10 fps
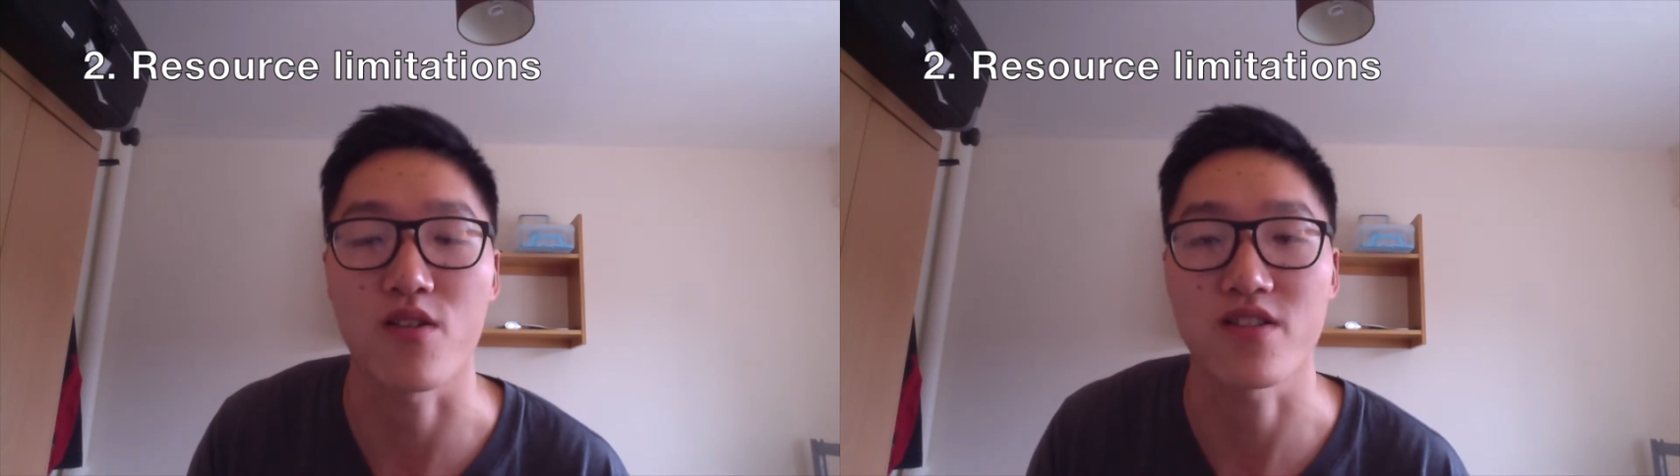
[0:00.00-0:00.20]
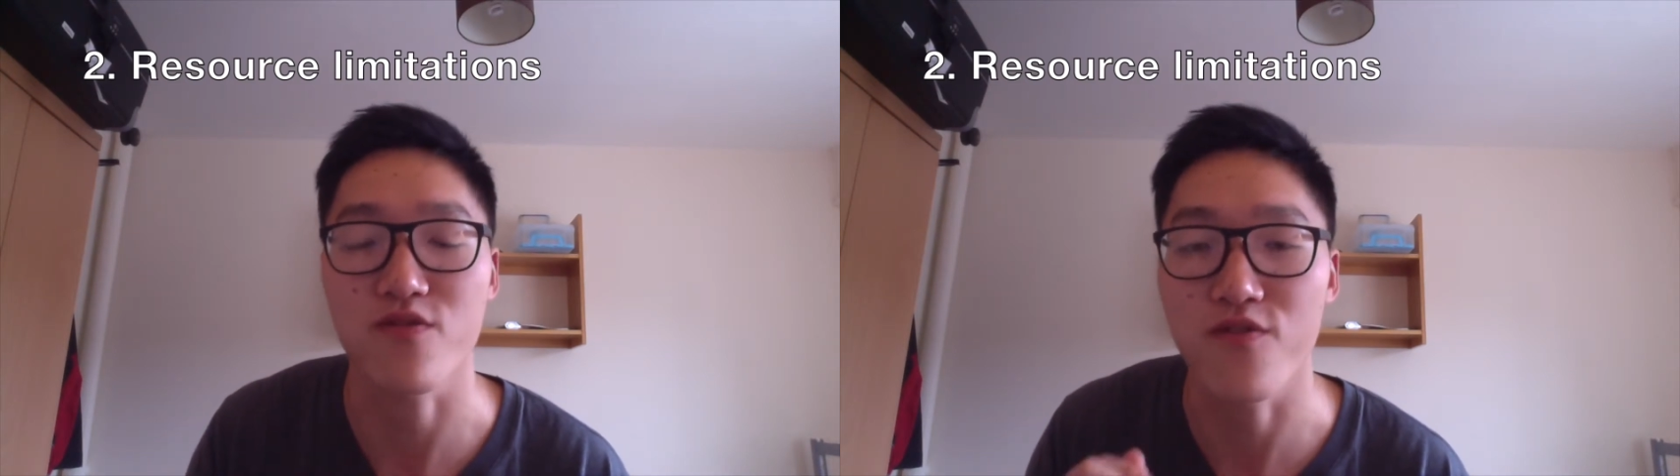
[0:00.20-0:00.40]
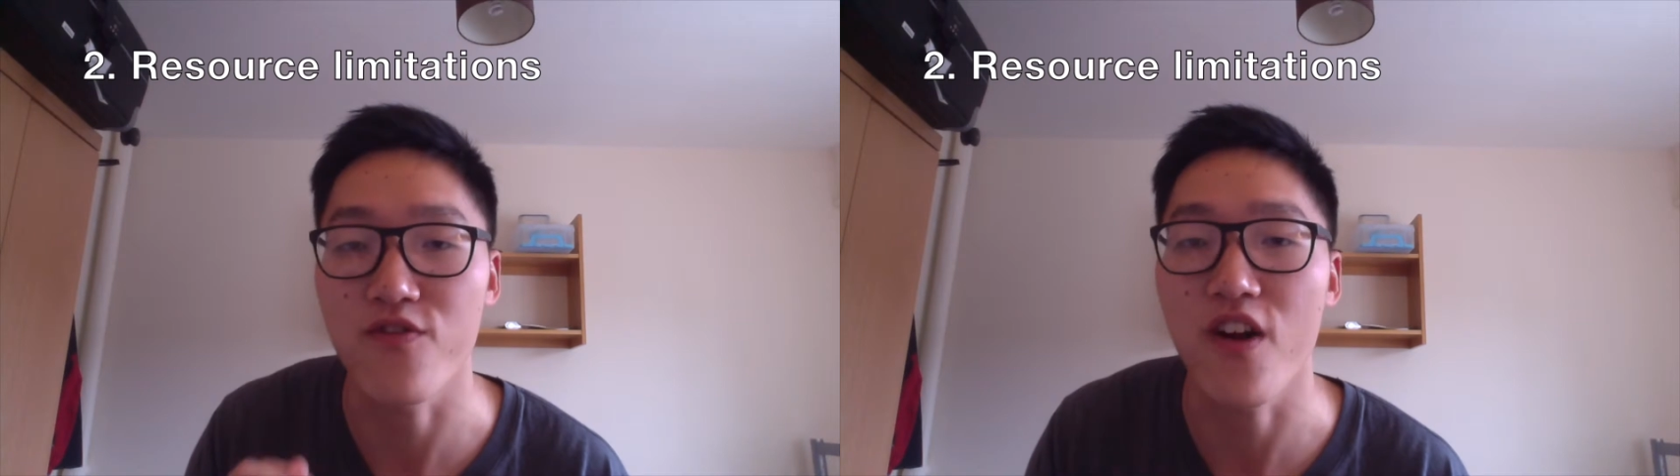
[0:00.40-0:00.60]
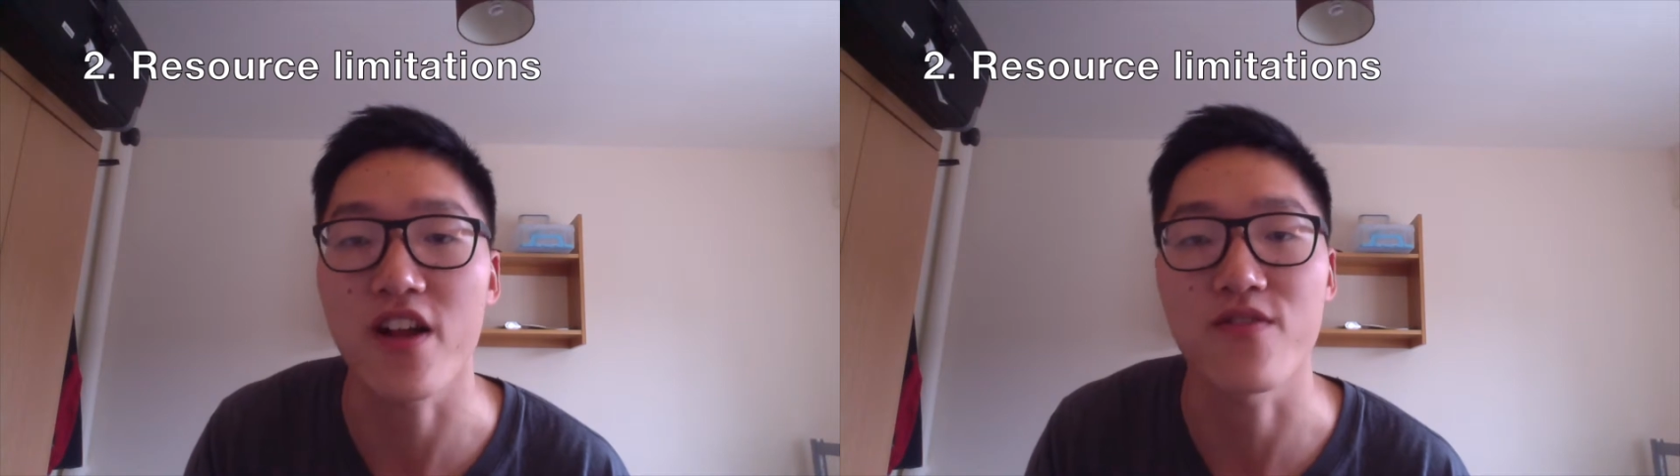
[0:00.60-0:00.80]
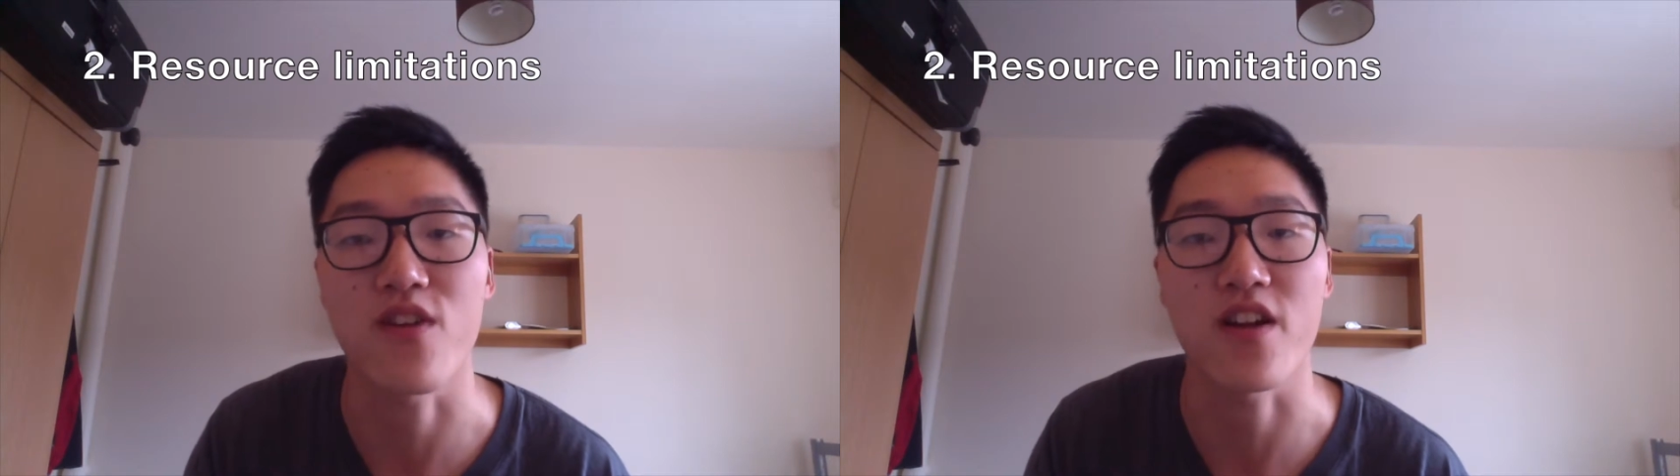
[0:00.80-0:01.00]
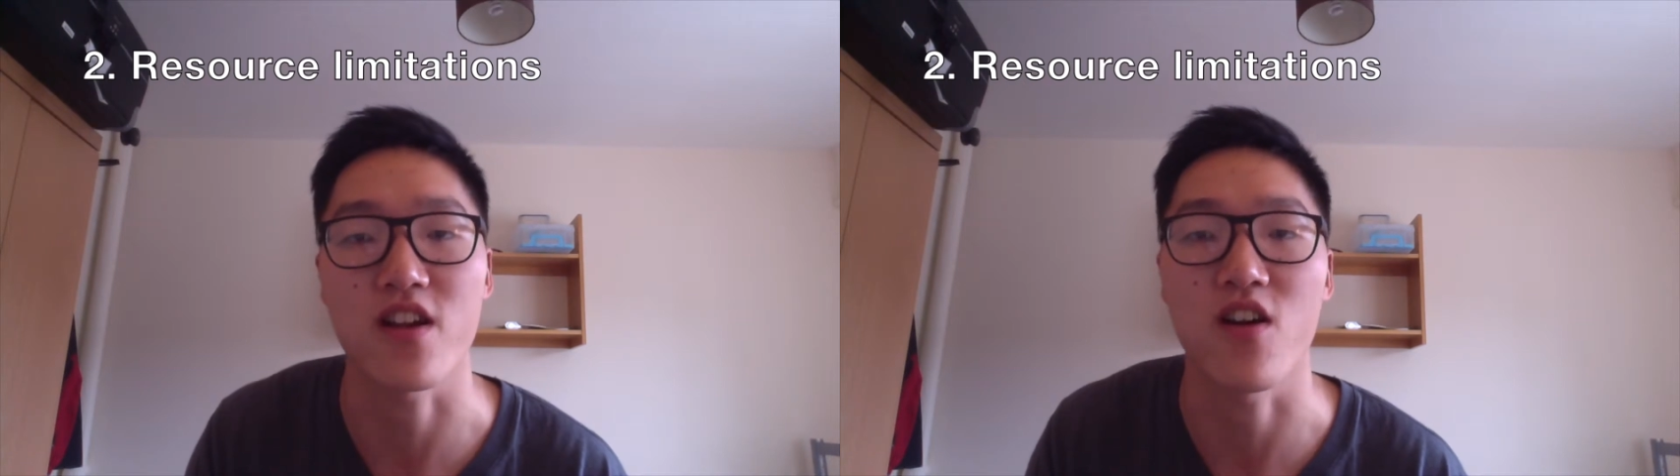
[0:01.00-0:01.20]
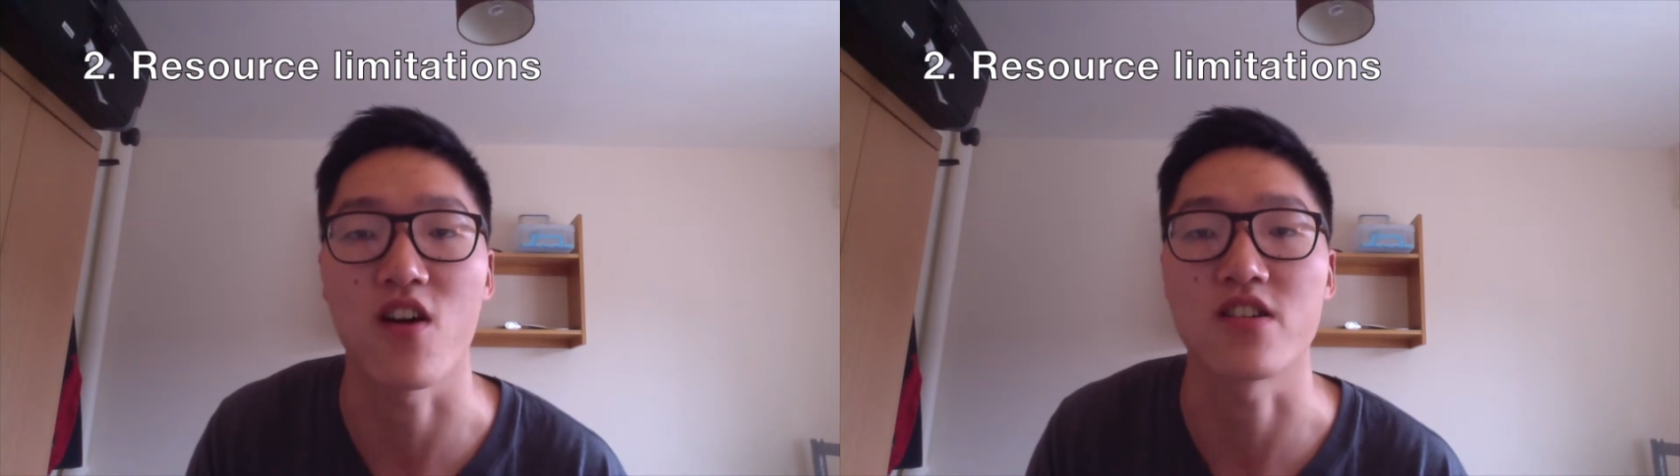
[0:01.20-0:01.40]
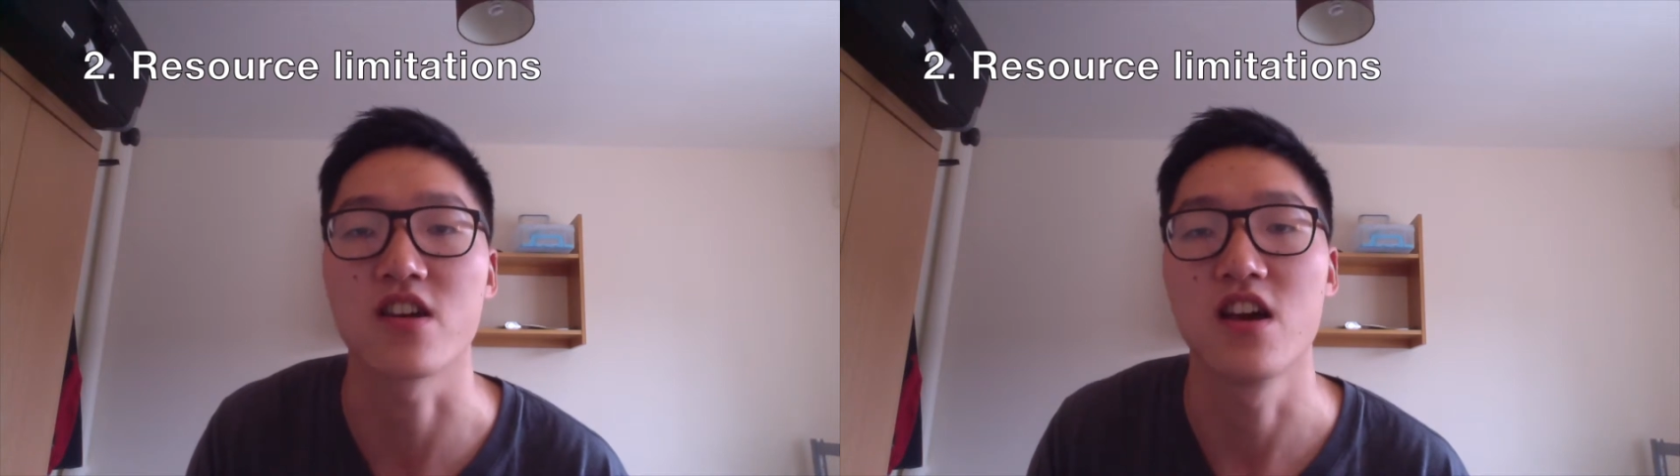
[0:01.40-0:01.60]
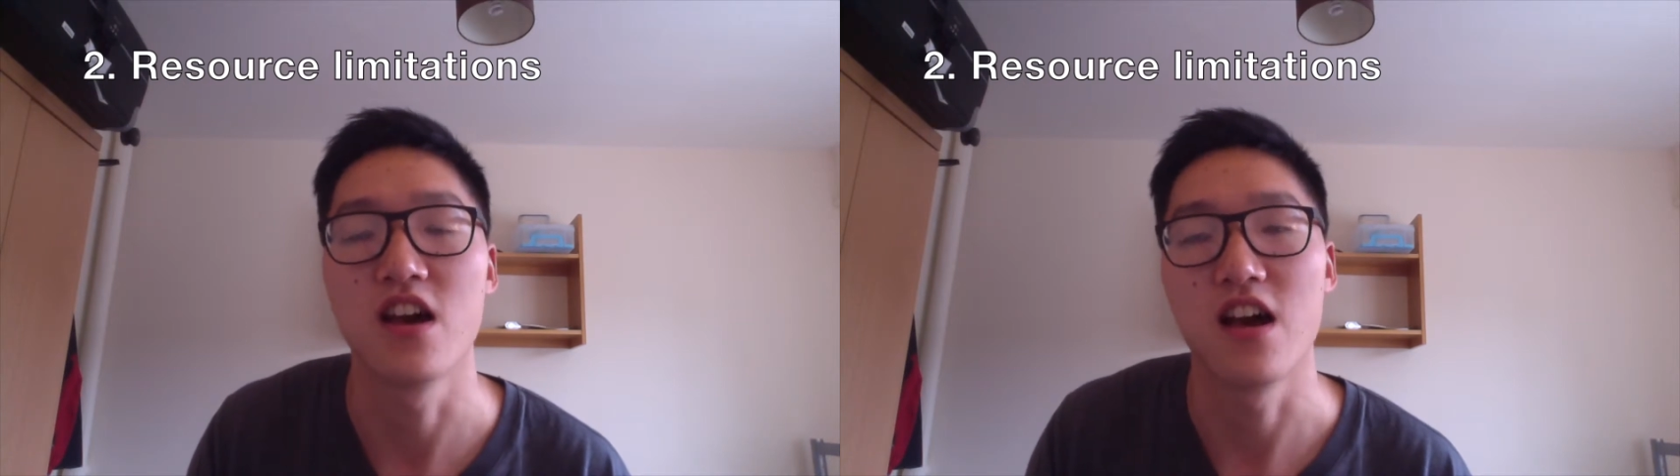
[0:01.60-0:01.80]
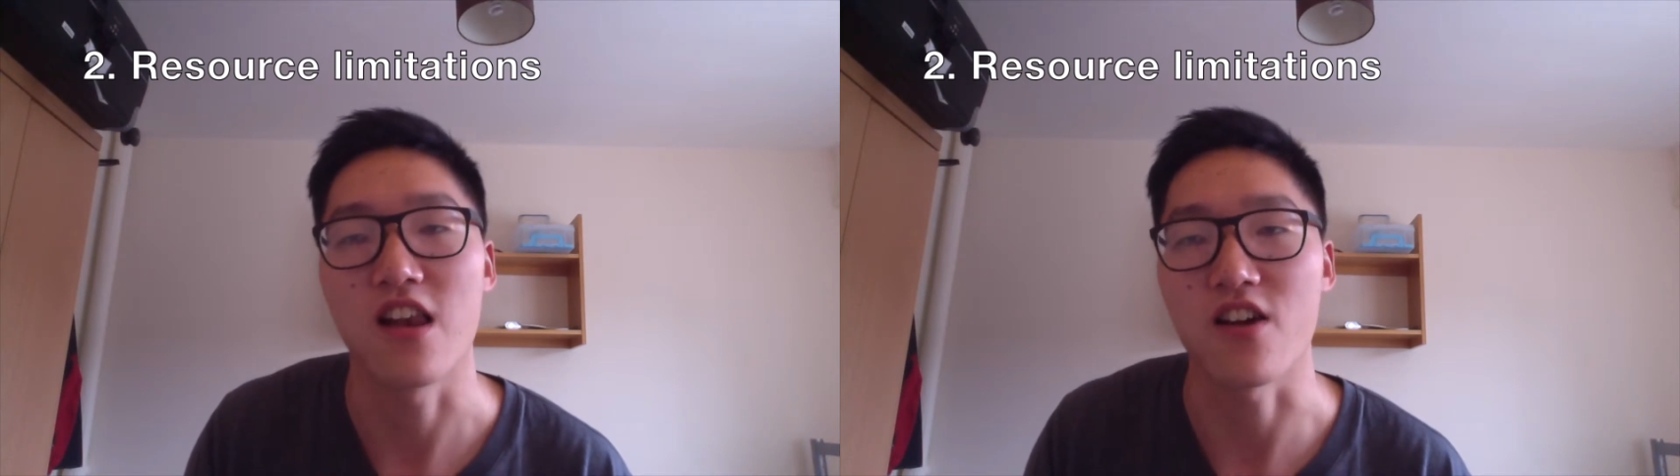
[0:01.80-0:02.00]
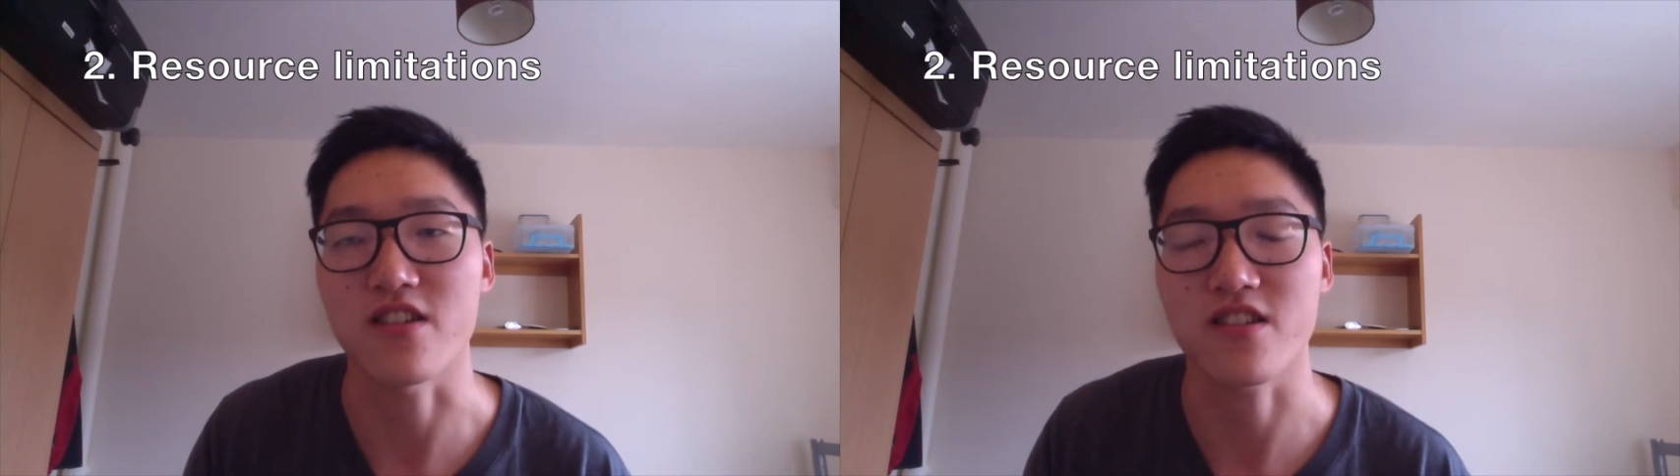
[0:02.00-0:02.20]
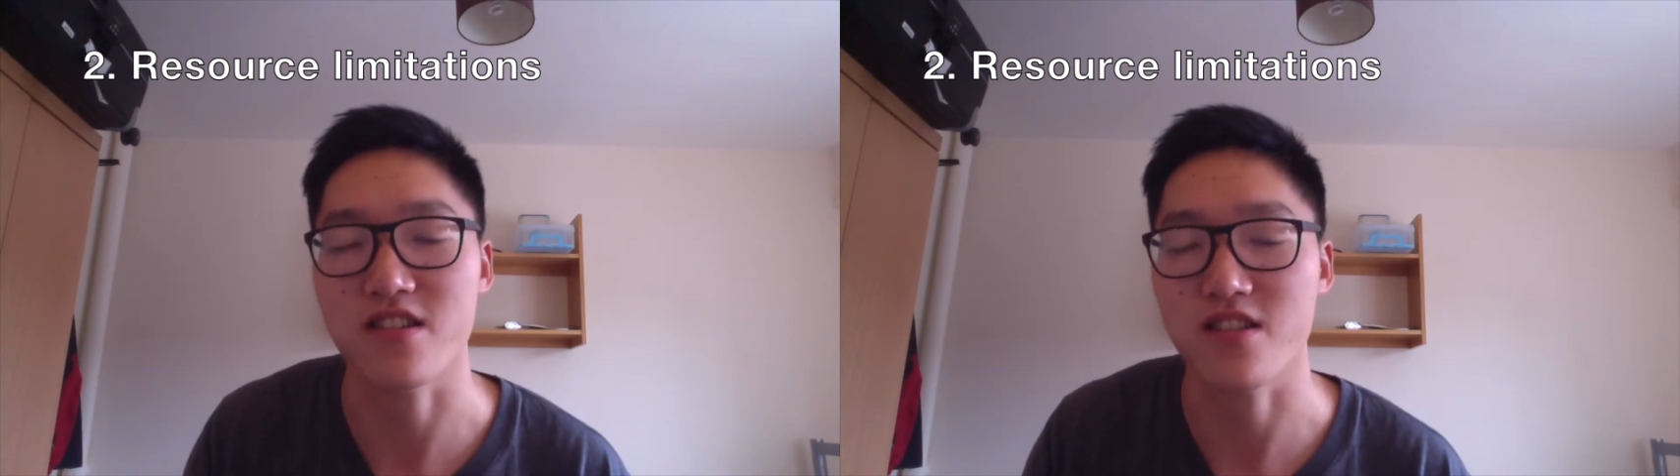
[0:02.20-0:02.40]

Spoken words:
It's very, very hard. Like,